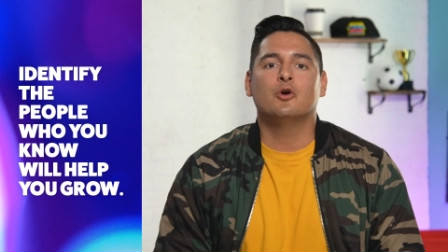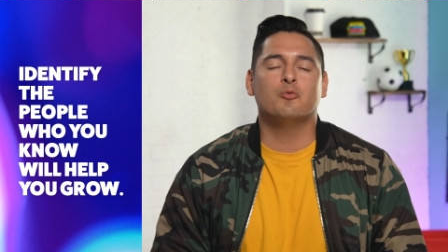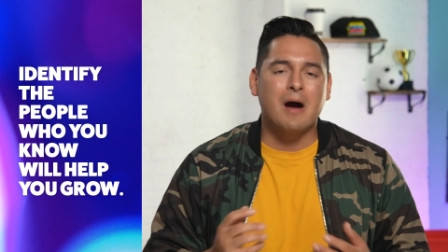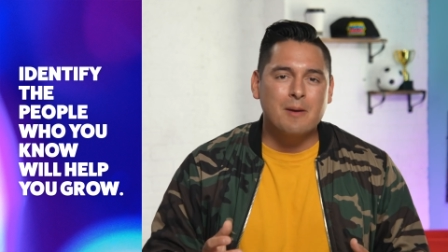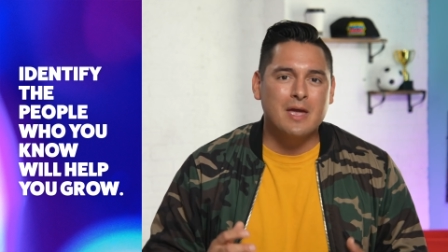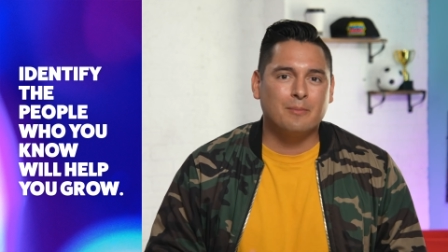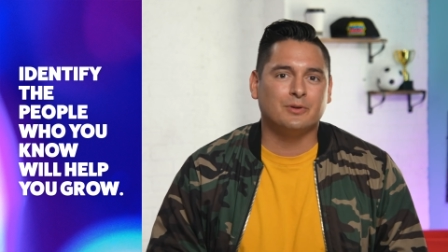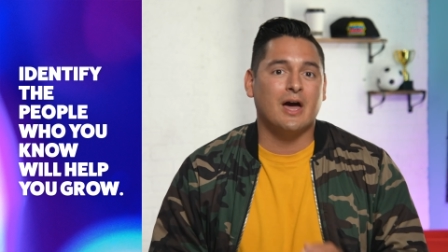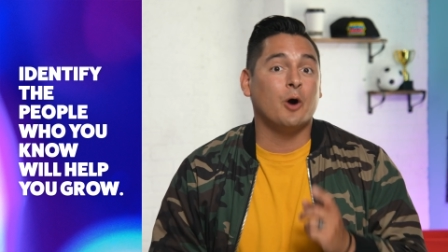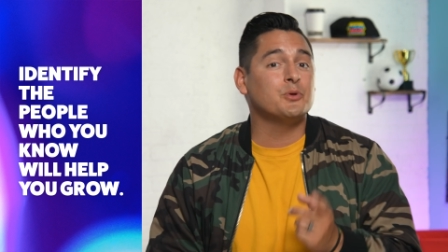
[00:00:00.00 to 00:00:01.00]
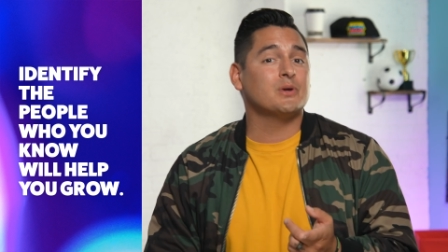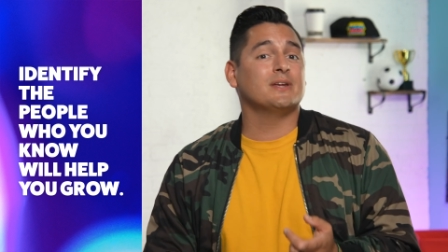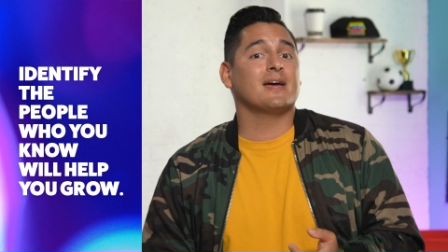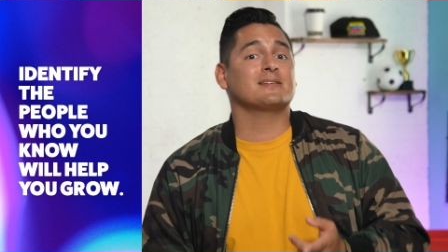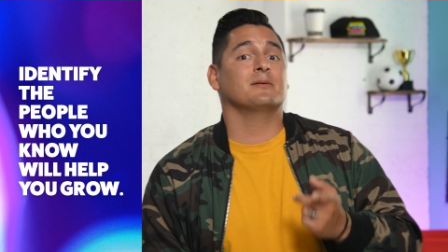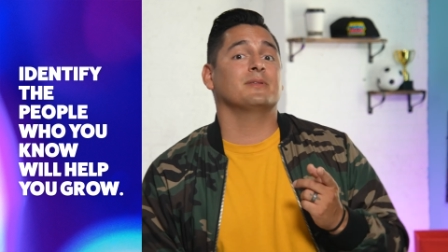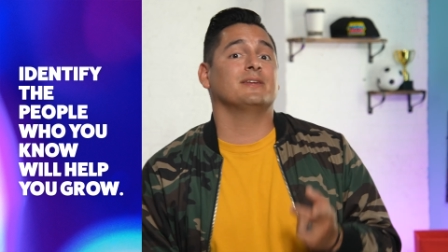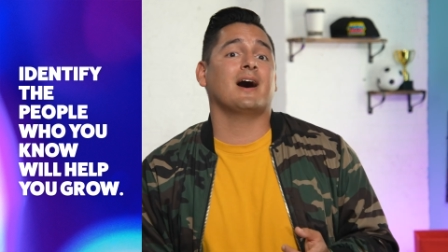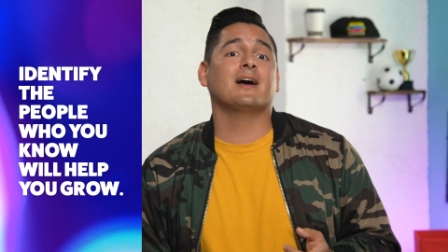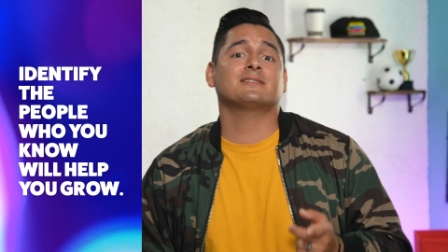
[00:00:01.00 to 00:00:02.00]
who might be able to help you connect some of
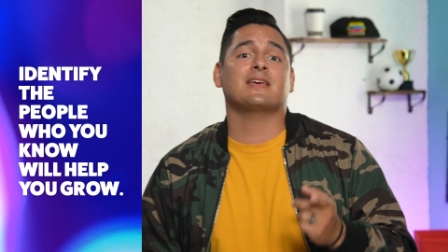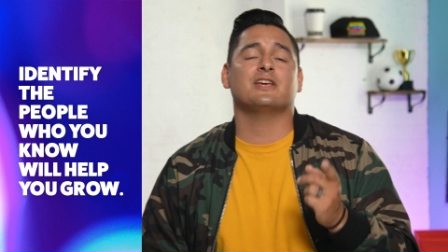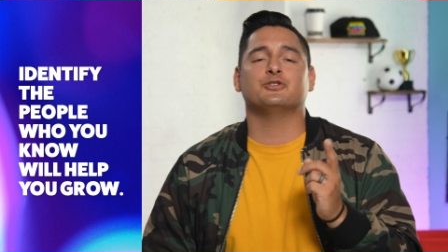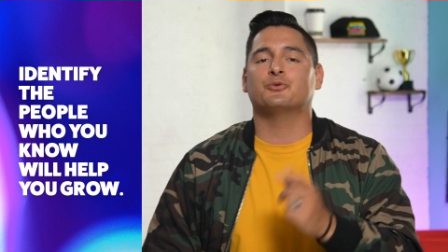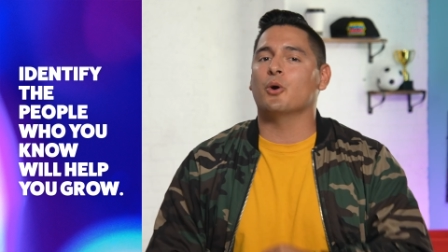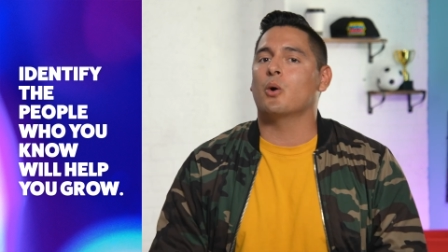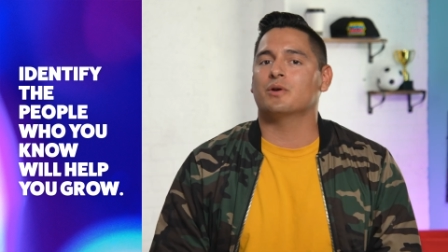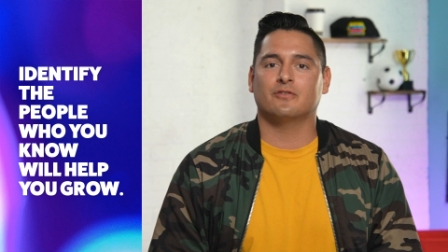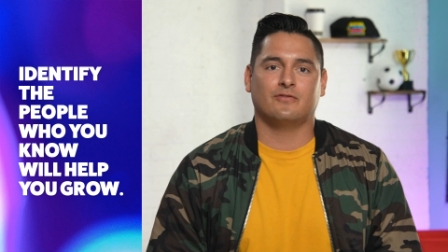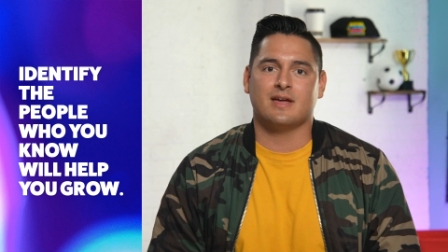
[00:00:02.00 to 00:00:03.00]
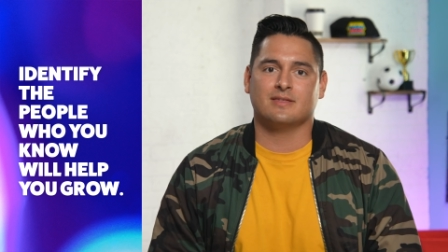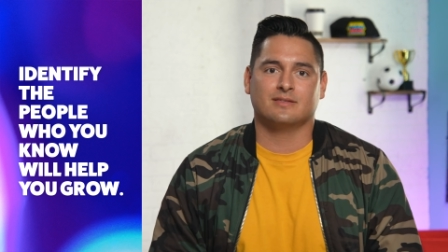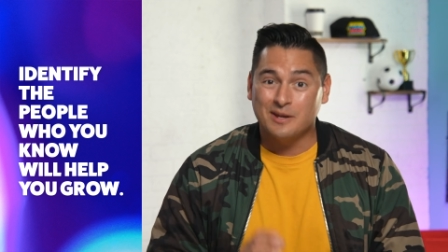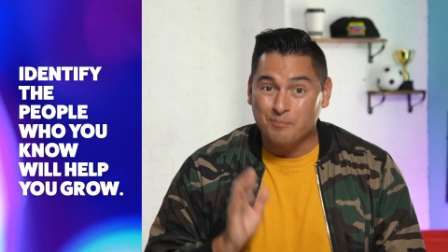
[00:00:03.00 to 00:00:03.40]
the dots as you grow in your faith.